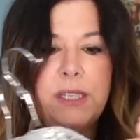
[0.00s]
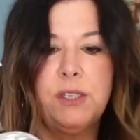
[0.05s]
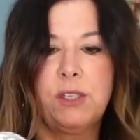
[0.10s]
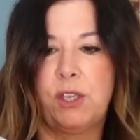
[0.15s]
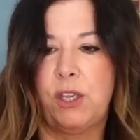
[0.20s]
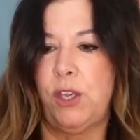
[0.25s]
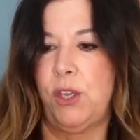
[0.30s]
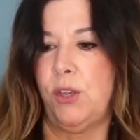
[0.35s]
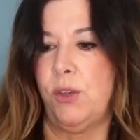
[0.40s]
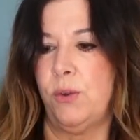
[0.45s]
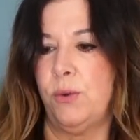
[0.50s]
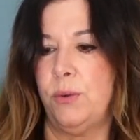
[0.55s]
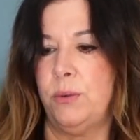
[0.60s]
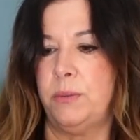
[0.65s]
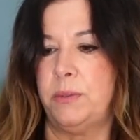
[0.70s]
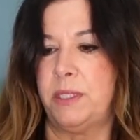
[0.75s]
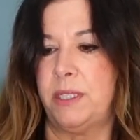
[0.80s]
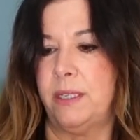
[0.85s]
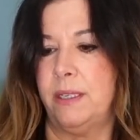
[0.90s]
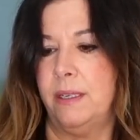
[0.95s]
is
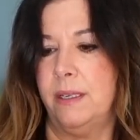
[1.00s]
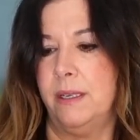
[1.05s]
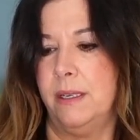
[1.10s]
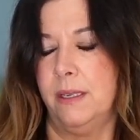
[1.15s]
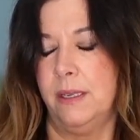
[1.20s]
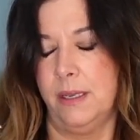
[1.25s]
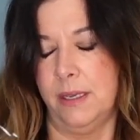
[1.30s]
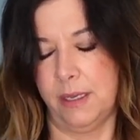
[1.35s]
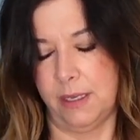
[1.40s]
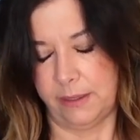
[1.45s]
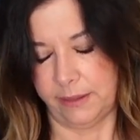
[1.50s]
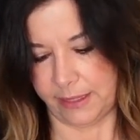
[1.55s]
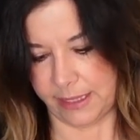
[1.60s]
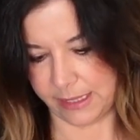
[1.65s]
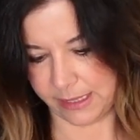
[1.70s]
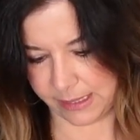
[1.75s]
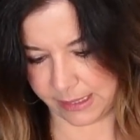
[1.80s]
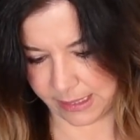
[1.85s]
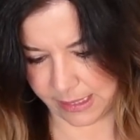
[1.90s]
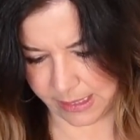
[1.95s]
cute.
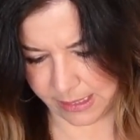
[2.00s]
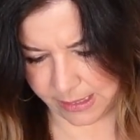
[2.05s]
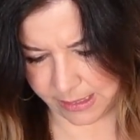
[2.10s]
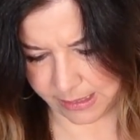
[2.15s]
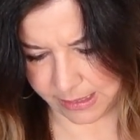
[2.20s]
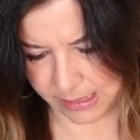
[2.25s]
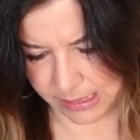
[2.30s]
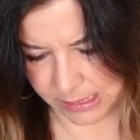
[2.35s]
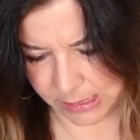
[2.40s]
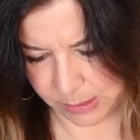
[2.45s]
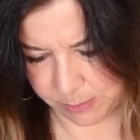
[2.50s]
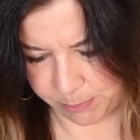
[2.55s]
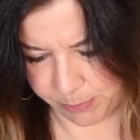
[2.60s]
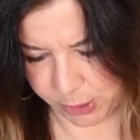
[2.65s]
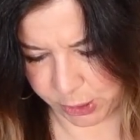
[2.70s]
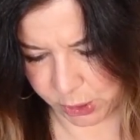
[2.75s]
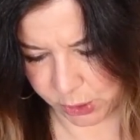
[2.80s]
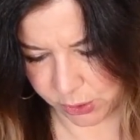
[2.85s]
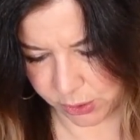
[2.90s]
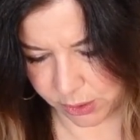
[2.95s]
This is
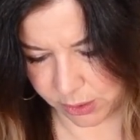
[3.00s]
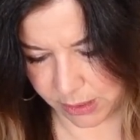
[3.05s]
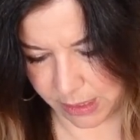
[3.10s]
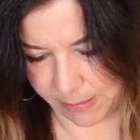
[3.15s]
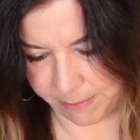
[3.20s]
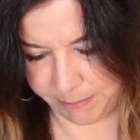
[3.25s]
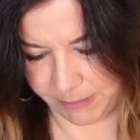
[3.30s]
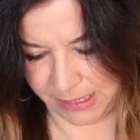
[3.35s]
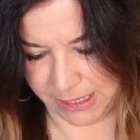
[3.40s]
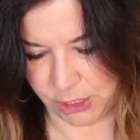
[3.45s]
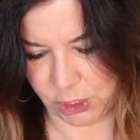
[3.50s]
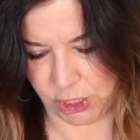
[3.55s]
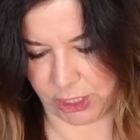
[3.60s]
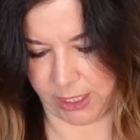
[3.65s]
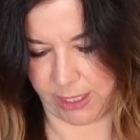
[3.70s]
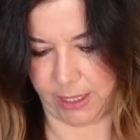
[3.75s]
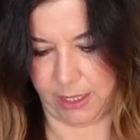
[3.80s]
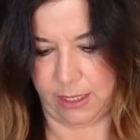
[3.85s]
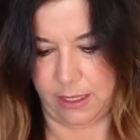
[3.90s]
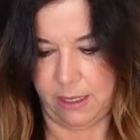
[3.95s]
Pure
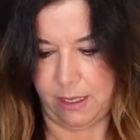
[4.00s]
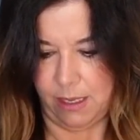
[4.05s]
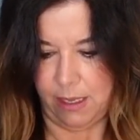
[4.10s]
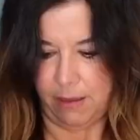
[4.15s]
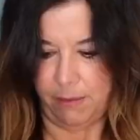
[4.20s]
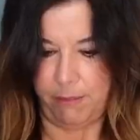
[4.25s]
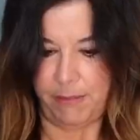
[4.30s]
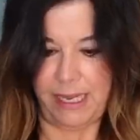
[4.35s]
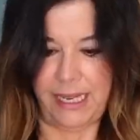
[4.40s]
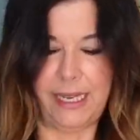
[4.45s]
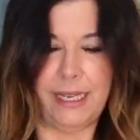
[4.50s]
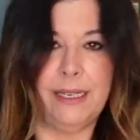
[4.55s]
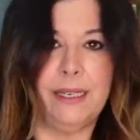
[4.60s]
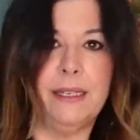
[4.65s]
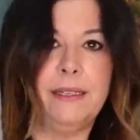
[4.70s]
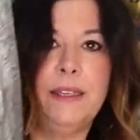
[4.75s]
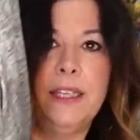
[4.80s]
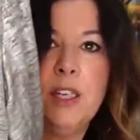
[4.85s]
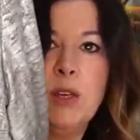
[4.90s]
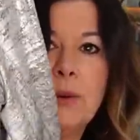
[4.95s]
Amici Made
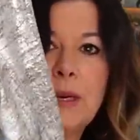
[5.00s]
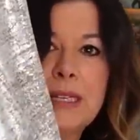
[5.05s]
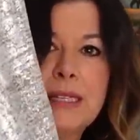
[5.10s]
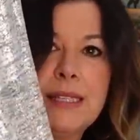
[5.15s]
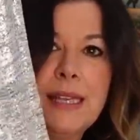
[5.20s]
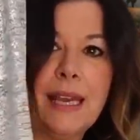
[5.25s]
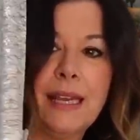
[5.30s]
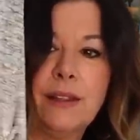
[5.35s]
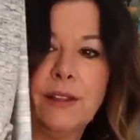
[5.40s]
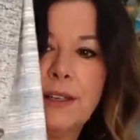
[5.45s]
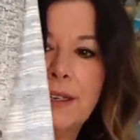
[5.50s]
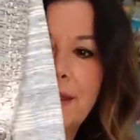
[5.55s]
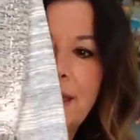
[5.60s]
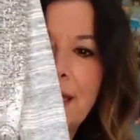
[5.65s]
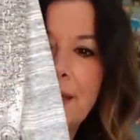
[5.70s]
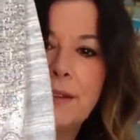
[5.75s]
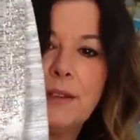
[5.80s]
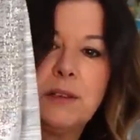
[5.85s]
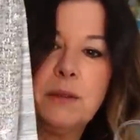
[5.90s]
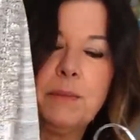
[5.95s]
in the USA. Look at
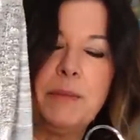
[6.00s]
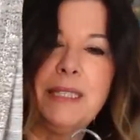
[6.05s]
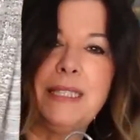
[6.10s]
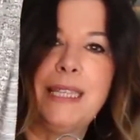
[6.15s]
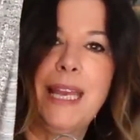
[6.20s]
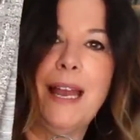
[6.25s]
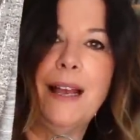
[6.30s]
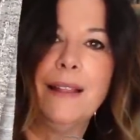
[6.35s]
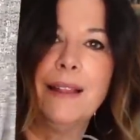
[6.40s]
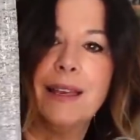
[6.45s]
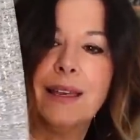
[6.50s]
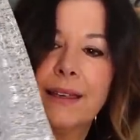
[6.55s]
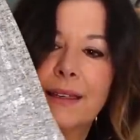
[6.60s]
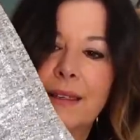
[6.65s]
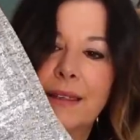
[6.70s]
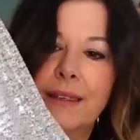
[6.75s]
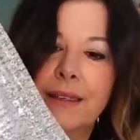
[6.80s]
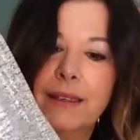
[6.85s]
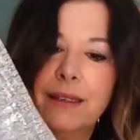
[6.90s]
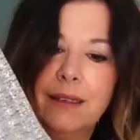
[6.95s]
that little
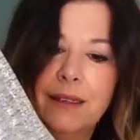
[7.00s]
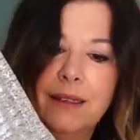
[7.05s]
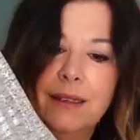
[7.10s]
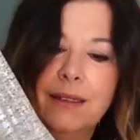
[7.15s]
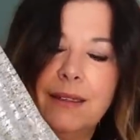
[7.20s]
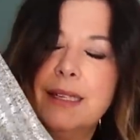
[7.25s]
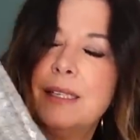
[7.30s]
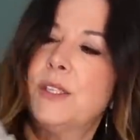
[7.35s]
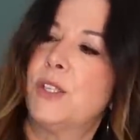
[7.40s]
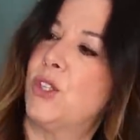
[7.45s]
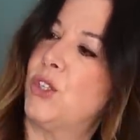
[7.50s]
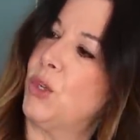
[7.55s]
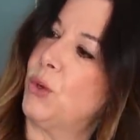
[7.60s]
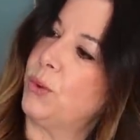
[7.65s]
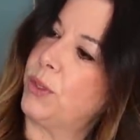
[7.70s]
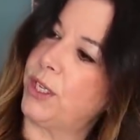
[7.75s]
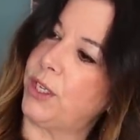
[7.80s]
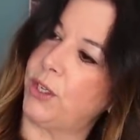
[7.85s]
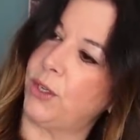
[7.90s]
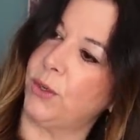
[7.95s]
metallic. That's
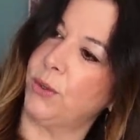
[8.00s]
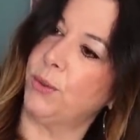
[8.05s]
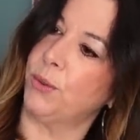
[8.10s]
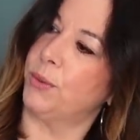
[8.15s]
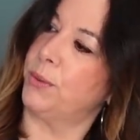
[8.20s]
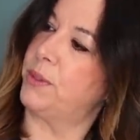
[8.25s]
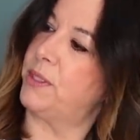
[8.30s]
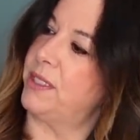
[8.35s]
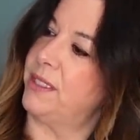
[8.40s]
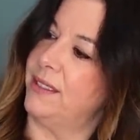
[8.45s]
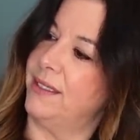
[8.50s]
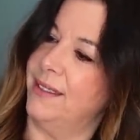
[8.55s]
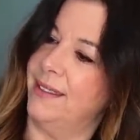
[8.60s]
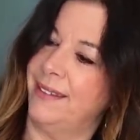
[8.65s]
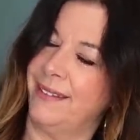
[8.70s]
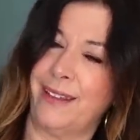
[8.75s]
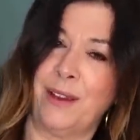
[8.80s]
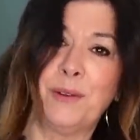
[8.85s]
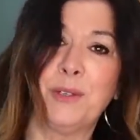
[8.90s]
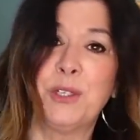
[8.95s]
so cute.
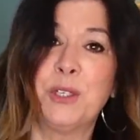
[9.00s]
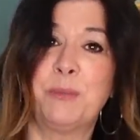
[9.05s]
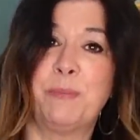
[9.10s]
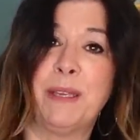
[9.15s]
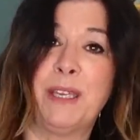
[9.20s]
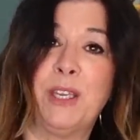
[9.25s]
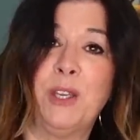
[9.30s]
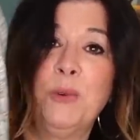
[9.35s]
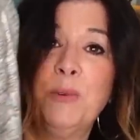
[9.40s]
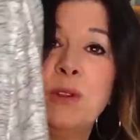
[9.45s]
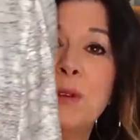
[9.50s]
That would just be cute